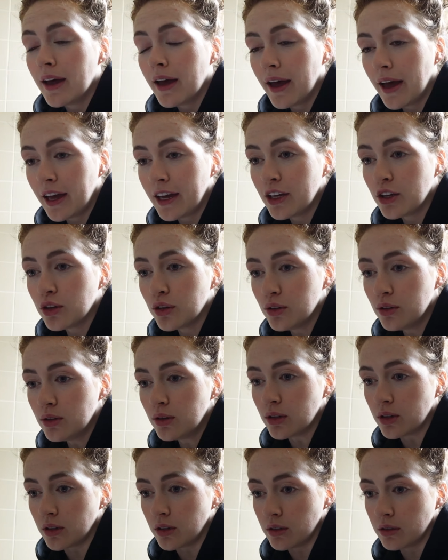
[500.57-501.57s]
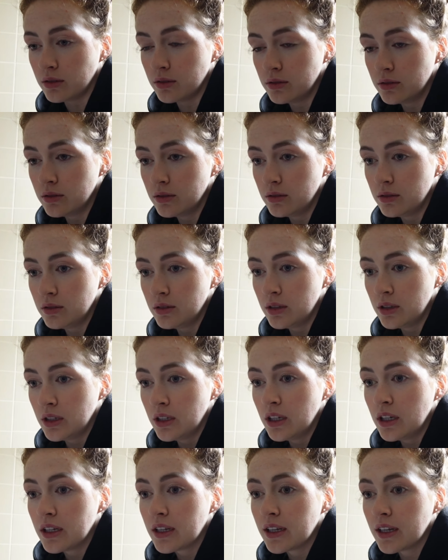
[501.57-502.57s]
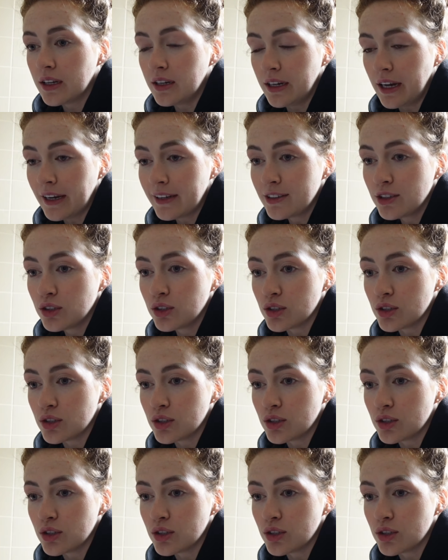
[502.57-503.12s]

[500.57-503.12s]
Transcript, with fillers: Hey Google, connect